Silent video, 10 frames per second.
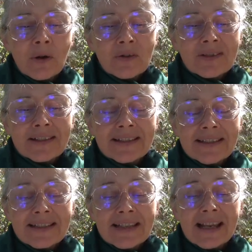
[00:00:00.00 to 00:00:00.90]

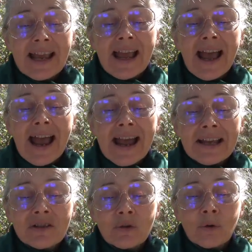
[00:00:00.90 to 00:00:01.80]
person's
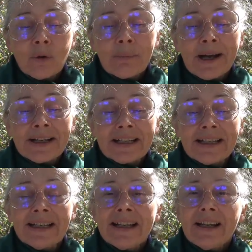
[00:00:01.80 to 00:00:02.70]
astral body,